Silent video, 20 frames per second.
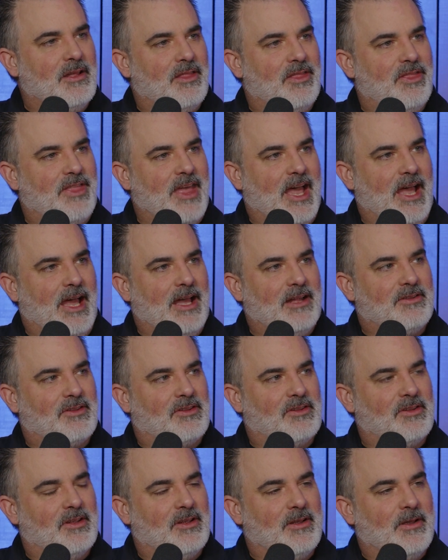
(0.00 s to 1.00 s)

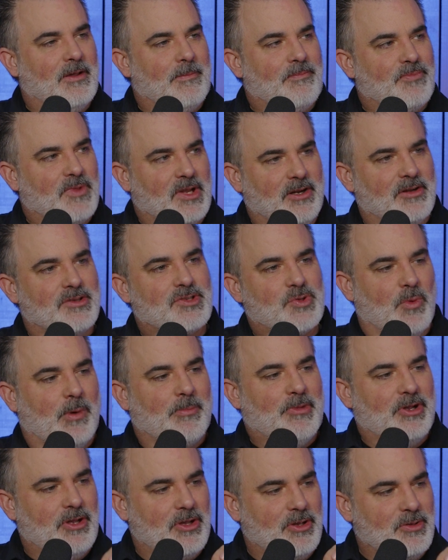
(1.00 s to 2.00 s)
that here's a
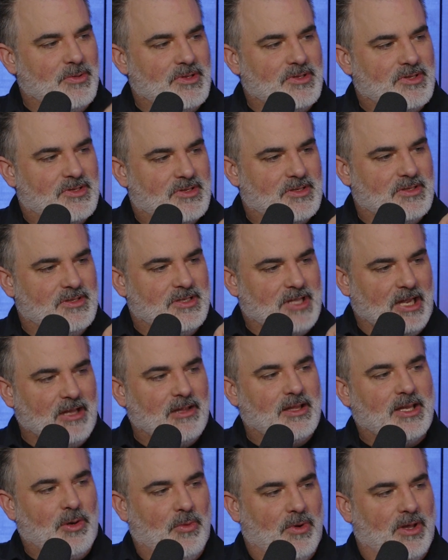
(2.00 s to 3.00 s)
woman who is
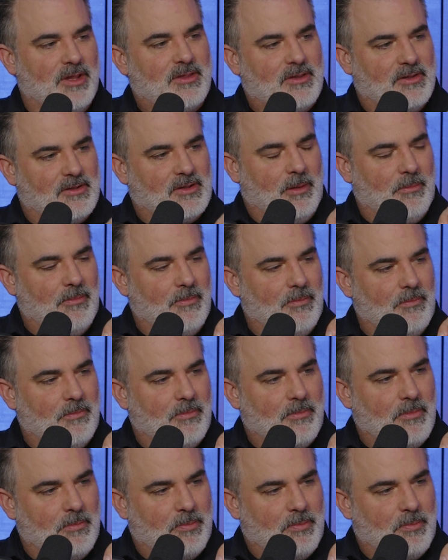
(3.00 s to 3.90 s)
dealing with some